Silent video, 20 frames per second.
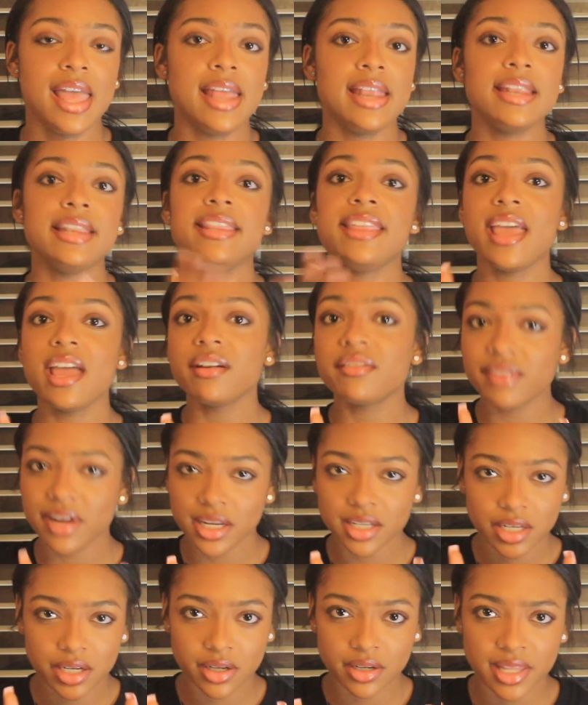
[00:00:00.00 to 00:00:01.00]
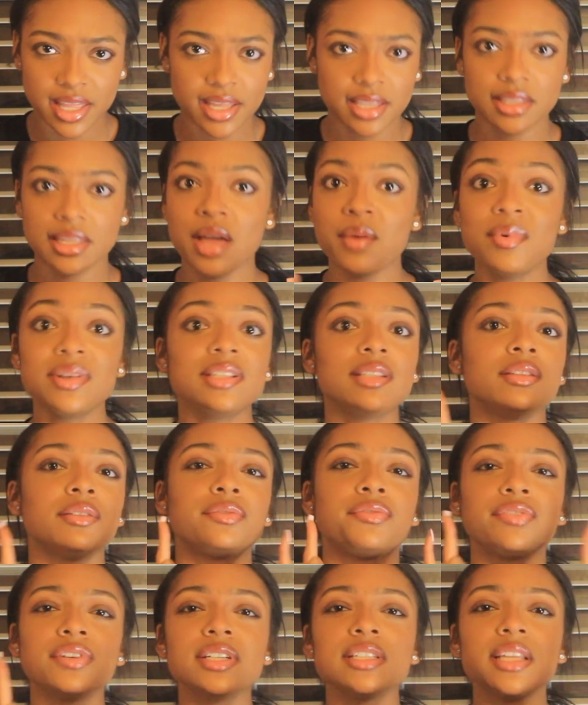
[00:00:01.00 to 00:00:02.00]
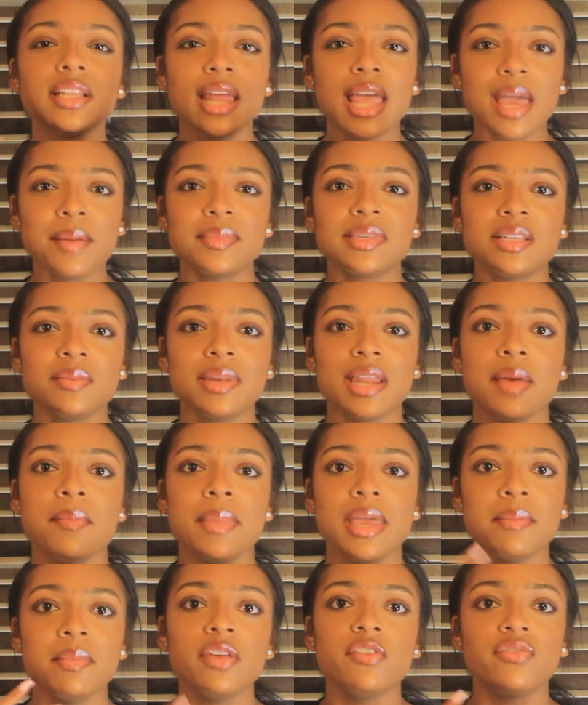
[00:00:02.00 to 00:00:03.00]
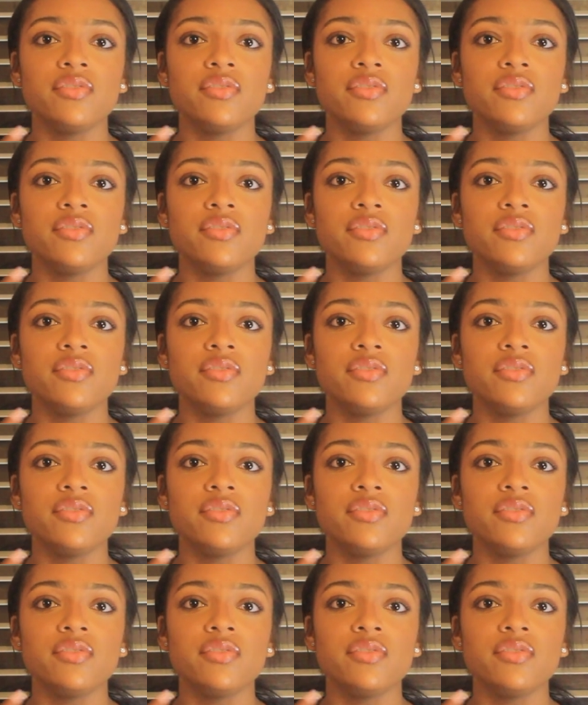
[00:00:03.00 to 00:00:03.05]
And that right there, like, that wasn't the first thing that happened to me that made me